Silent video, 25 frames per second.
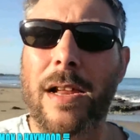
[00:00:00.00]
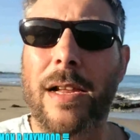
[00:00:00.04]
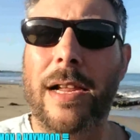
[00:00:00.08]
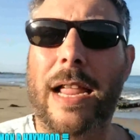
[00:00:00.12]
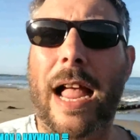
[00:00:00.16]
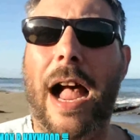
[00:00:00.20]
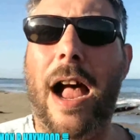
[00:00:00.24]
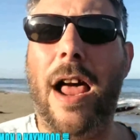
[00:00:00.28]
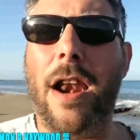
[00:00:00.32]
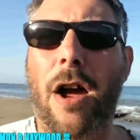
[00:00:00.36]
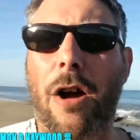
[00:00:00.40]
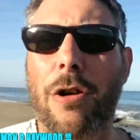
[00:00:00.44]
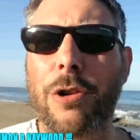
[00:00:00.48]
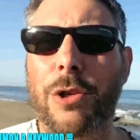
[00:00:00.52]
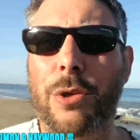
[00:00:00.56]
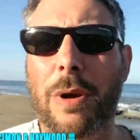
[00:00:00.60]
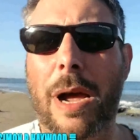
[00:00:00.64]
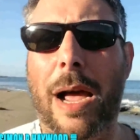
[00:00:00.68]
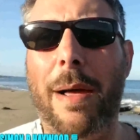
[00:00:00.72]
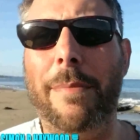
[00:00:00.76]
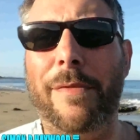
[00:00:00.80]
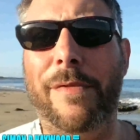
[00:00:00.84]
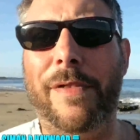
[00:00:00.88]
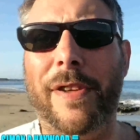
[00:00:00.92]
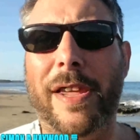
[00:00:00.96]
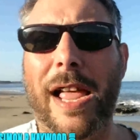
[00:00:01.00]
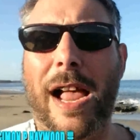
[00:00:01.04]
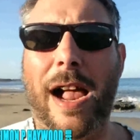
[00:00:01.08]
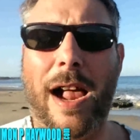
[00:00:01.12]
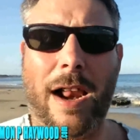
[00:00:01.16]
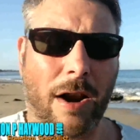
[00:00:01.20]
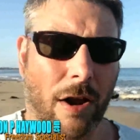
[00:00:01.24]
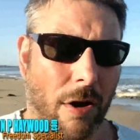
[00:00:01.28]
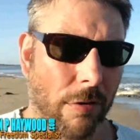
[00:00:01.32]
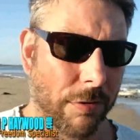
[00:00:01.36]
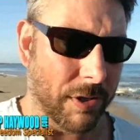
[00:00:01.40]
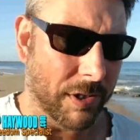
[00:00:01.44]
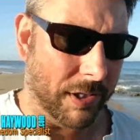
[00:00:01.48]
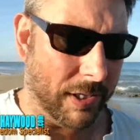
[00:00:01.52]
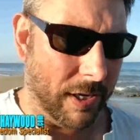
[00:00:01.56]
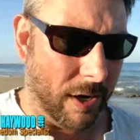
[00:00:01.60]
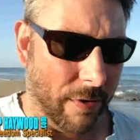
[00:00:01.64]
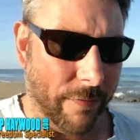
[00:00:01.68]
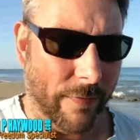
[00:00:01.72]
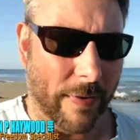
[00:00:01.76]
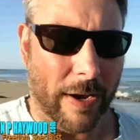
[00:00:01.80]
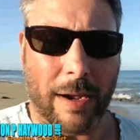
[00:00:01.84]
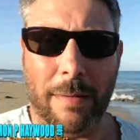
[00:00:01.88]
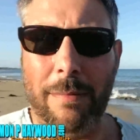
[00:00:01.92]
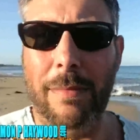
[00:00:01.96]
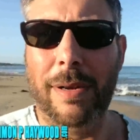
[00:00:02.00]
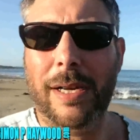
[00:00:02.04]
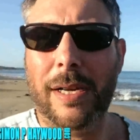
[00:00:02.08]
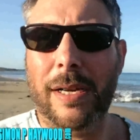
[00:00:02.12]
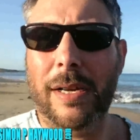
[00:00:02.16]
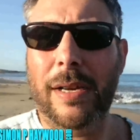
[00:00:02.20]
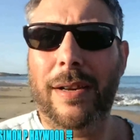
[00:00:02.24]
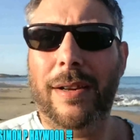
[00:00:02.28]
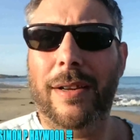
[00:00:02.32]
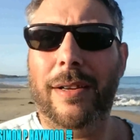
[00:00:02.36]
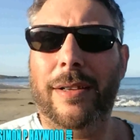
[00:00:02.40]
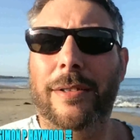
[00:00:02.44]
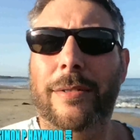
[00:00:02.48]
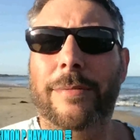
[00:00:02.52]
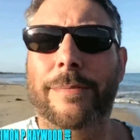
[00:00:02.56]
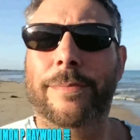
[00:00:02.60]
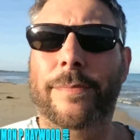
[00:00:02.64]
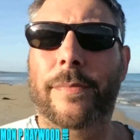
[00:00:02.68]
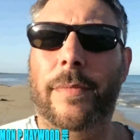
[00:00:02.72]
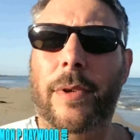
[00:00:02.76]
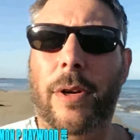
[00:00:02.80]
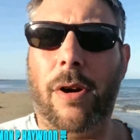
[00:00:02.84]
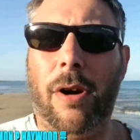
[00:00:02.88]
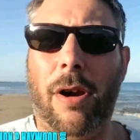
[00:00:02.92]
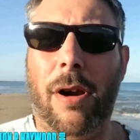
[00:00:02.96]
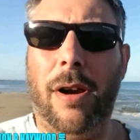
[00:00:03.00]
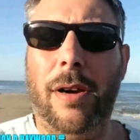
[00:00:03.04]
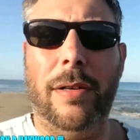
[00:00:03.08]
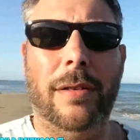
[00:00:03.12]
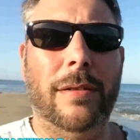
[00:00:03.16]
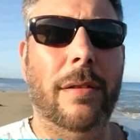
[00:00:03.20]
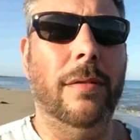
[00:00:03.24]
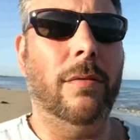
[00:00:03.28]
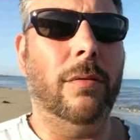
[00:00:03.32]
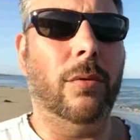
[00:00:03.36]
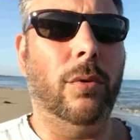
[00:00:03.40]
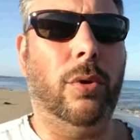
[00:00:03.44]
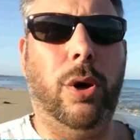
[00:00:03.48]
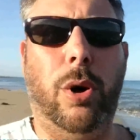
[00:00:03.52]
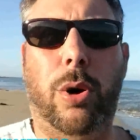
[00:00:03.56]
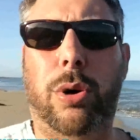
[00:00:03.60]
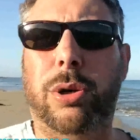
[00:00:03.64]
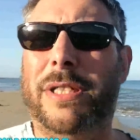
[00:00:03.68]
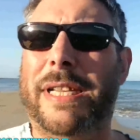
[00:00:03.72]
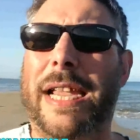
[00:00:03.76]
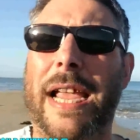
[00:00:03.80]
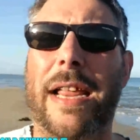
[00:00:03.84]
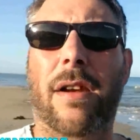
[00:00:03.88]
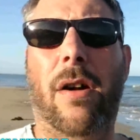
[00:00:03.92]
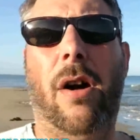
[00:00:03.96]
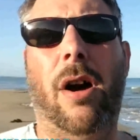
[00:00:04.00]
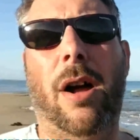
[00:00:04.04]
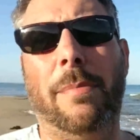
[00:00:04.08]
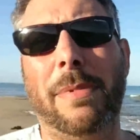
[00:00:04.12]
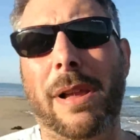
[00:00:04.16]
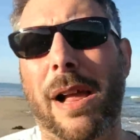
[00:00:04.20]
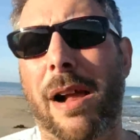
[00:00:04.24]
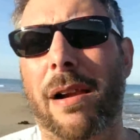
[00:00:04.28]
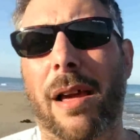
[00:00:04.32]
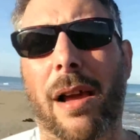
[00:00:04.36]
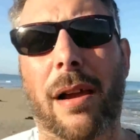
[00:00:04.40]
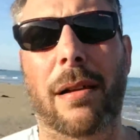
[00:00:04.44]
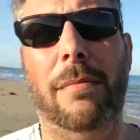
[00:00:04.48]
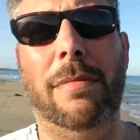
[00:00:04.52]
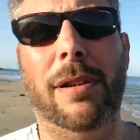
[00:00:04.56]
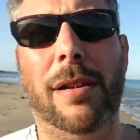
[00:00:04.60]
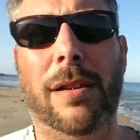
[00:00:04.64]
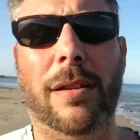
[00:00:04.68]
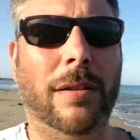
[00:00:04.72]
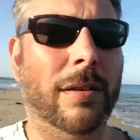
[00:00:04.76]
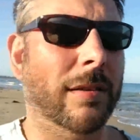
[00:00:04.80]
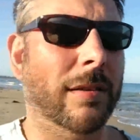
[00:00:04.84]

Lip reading: Can't hold you up if you can't hold yourself up. Alright? It's getting hot, I'm going home.